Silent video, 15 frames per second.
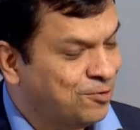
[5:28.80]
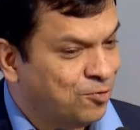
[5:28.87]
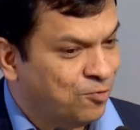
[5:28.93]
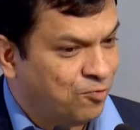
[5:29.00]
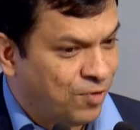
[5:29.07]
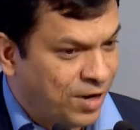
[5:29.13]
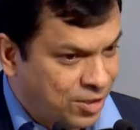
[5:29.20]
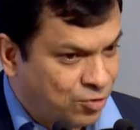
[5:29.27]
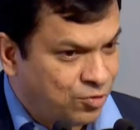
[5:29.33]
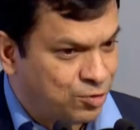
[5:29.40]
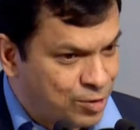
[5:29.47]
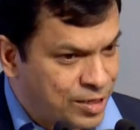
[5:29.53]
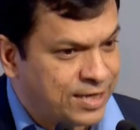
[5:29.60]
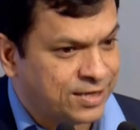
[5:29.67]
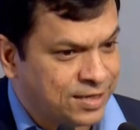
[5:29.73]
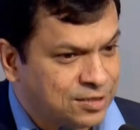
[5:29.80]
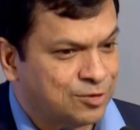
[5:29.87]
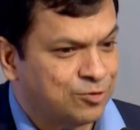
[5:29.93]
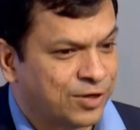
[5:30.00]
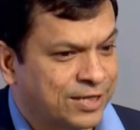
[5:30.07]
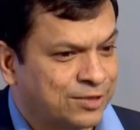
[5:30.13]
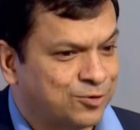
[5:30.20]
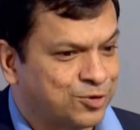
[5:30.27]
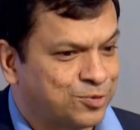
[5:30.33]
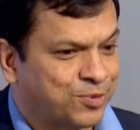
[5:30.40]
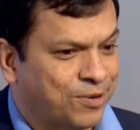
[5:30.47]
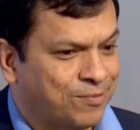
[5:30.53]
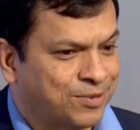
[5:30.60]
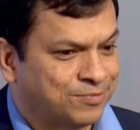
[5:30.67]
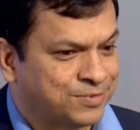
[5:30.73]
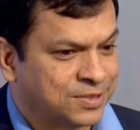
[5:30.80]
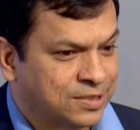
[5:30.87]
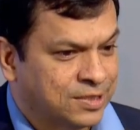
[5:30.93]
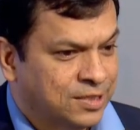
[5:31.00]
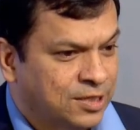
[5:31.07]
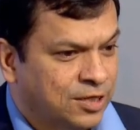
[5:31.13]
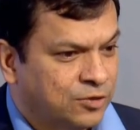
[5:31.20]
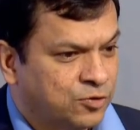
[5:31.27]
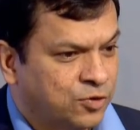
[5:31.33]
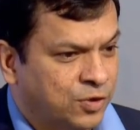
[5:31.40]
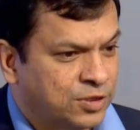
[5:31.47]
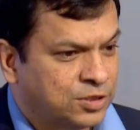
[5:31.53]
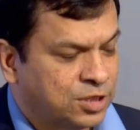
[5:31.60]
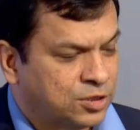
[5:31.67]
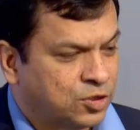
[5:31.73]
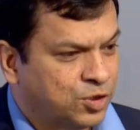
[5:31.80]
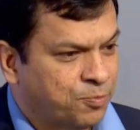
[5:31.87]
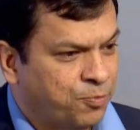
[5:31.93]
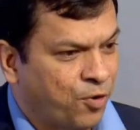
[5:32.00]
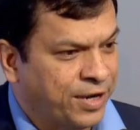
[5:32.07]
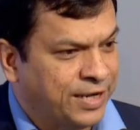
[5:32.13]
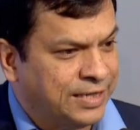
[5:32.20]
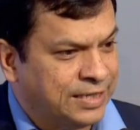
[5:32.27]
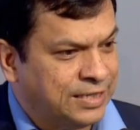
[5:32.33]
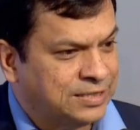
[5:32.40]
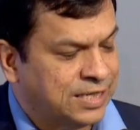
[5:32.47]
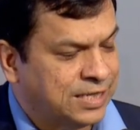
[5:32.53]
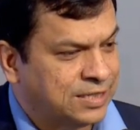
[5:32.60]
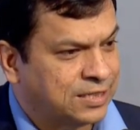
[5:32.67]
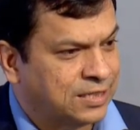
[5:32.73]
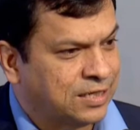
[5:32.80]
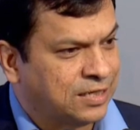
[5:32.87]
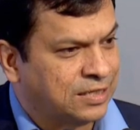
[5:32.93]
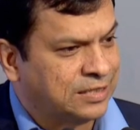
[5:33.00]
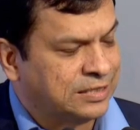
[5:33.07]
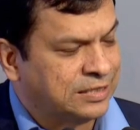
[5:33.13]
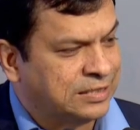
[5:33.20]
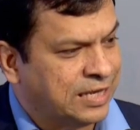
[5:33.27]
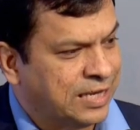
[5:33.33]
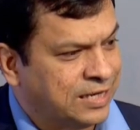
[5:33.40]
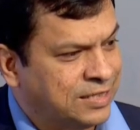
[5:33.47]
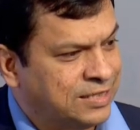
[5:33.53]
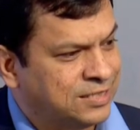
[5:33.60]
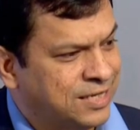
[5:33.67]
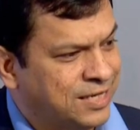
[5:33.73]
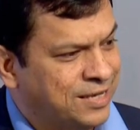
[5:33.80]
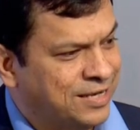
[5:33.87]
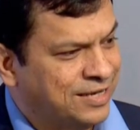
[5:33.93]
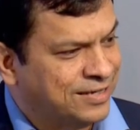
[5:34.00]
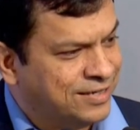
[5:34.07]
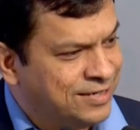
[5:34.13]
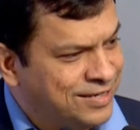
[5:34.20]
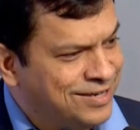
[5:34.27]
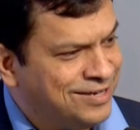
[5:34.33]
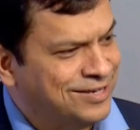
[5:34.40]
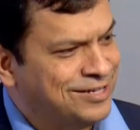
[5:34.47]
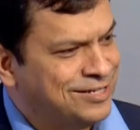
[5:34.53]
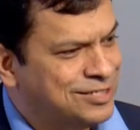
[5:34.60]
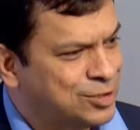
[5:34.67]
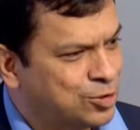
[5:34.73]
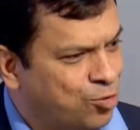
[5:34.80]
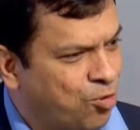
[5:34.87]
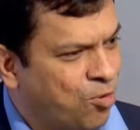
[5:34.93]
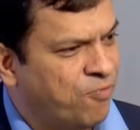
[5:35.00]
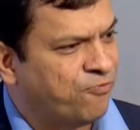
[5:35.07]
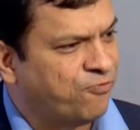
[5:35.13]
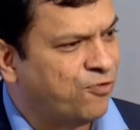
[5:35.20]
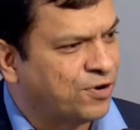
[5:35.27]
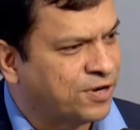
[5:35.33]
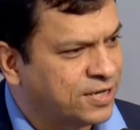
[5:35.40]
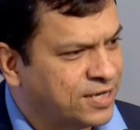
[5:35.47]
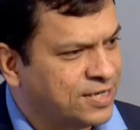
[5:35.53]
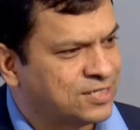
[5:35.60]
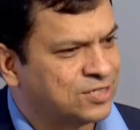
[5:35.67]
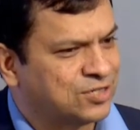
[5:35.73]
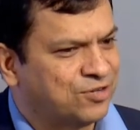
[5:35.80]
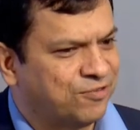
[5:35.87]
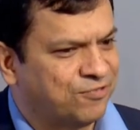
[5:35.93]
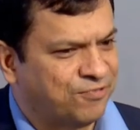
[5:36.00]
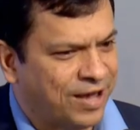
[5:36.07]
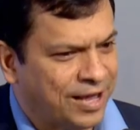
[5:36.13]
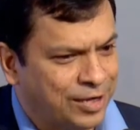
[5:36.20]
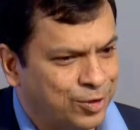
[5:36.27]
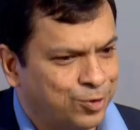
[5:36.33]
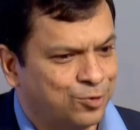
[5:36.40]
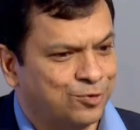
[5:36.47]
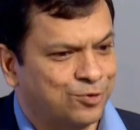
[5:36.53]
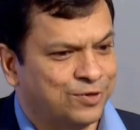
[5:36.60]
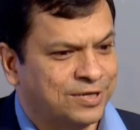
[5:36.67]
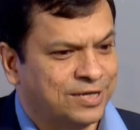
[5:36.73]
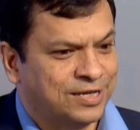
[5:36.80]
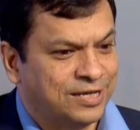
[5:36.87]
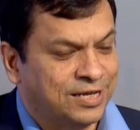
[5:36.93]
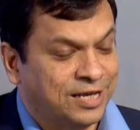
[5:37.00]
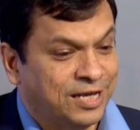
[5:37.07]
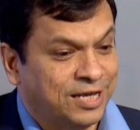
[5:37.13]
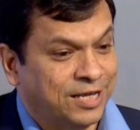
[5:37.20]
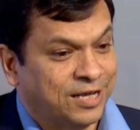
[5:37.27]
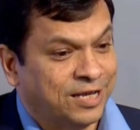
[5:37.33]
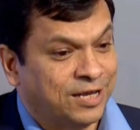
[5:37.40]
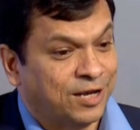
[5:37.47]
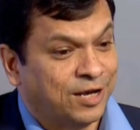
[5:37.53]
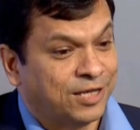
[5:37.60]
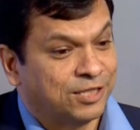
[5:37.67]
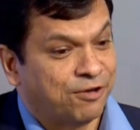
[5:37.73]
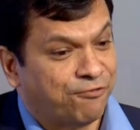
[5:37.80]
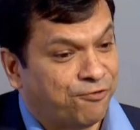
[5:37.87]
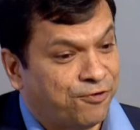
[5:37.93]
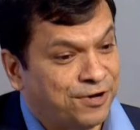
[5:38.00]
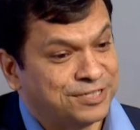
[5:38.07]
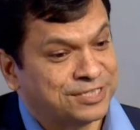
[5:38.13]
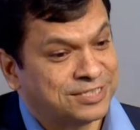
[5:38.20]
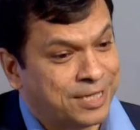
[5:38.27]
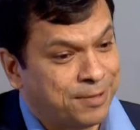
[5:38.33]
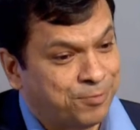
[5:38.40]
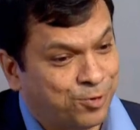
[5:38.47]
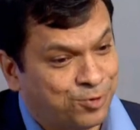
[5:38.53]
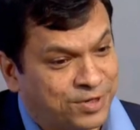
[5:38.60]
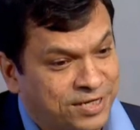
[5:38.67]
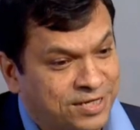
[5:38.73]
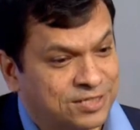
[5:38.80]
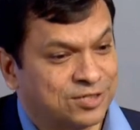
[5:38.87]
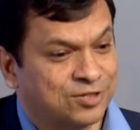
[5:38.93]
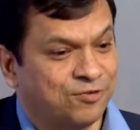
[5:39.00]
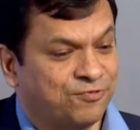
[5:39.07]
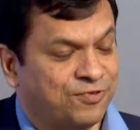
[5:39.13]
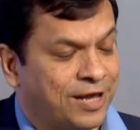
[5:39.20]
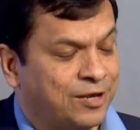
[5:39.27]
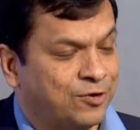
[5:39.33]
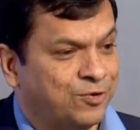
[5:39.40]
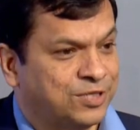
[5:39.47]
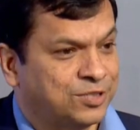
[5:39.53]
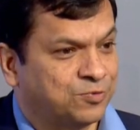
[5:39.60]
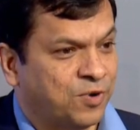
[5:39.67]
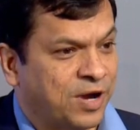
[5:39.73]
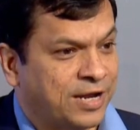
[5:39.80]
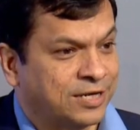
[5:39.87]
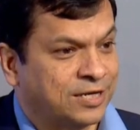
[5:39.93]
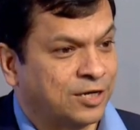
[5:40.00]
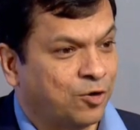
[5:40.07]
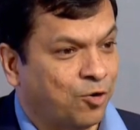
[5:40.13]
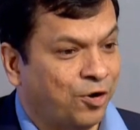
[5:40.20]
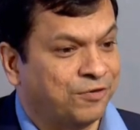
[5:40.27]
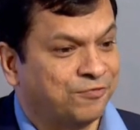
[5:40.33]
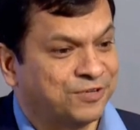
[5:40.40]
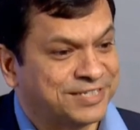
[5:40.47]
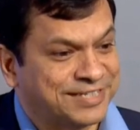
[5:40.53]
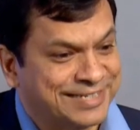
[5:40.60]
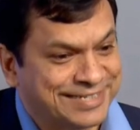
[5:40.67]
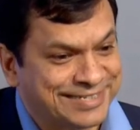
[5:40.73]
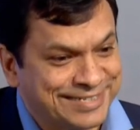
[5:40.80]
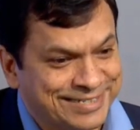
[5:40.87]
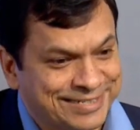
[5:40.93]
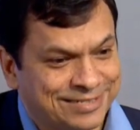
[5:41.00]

Why don't you let us look at those problems? So the point is that there is a real scope for creation of value. The first step to creation of value is one, conversation.